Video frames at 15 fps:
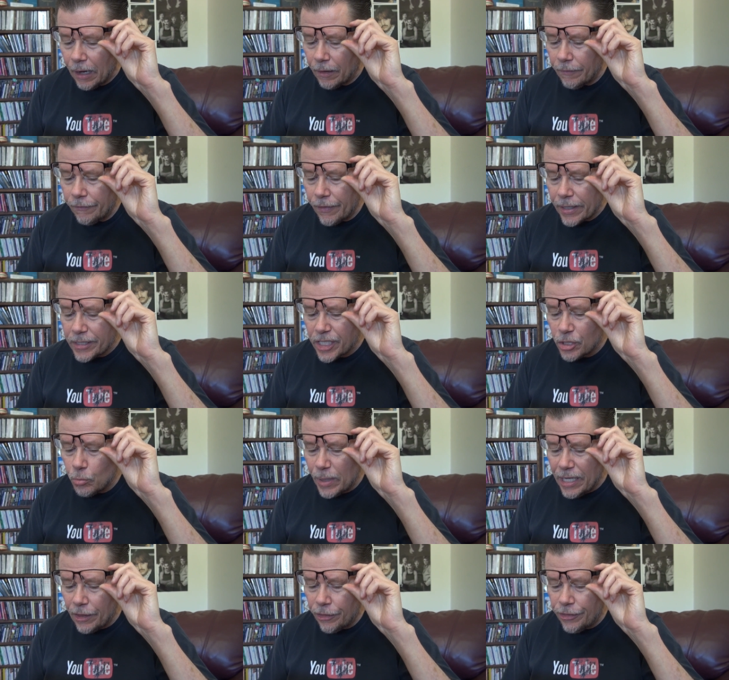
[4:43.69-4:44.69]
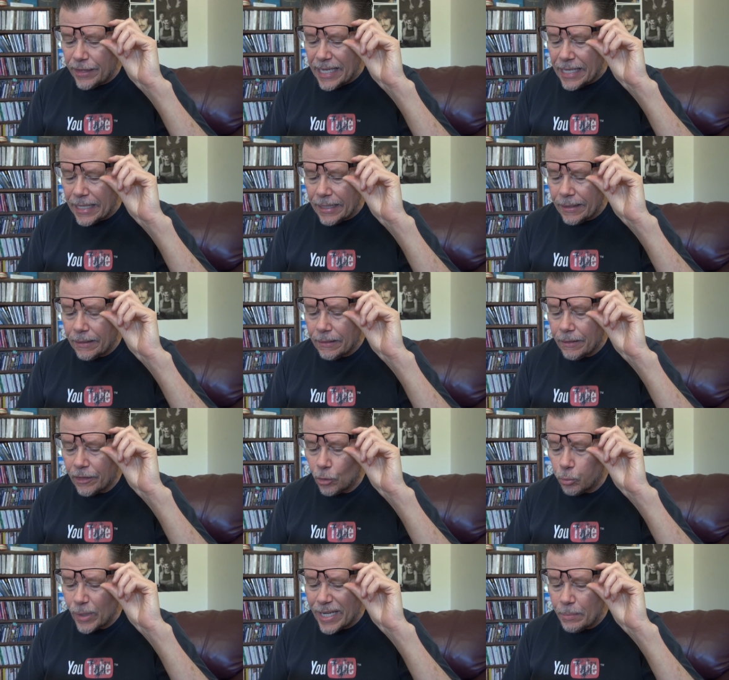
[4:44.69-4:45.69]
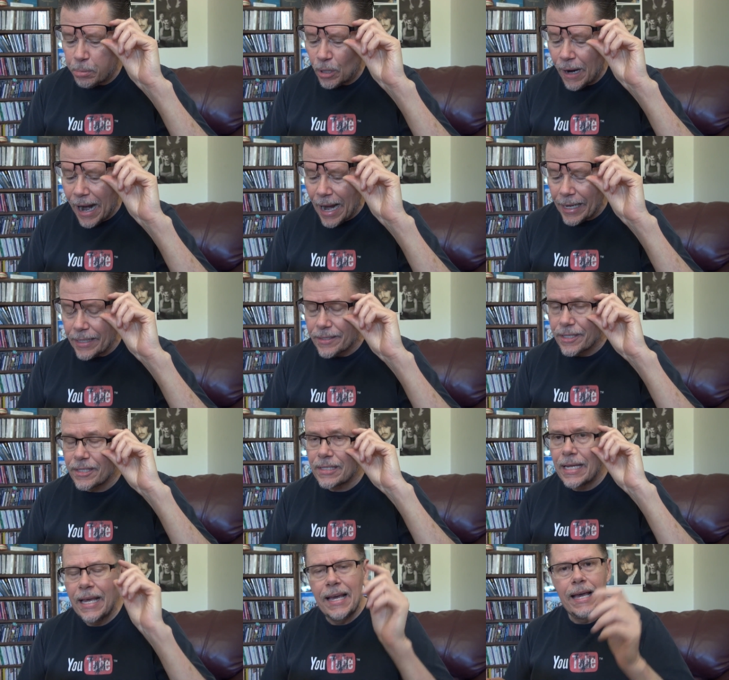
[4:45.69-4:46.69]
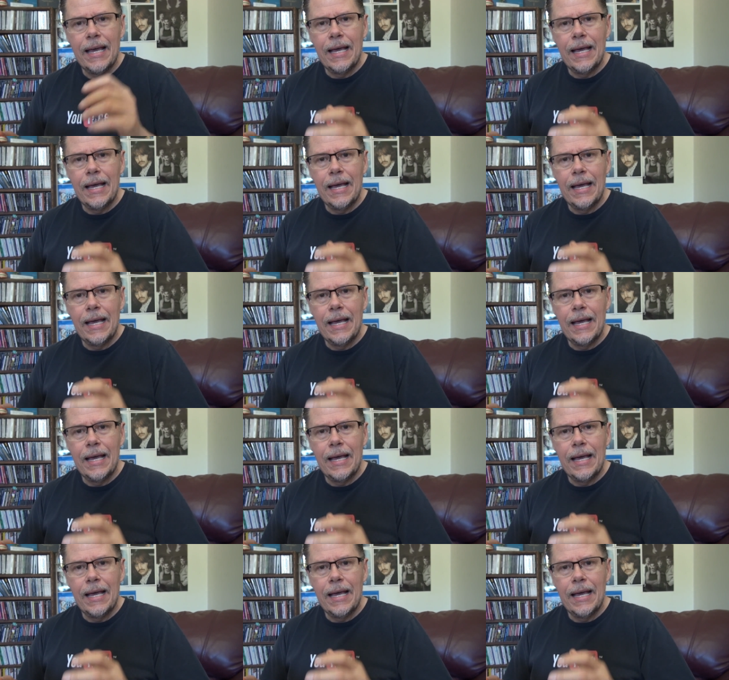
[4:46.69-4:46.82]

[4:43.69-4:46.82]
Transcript: of Sweet Thing, the reprise.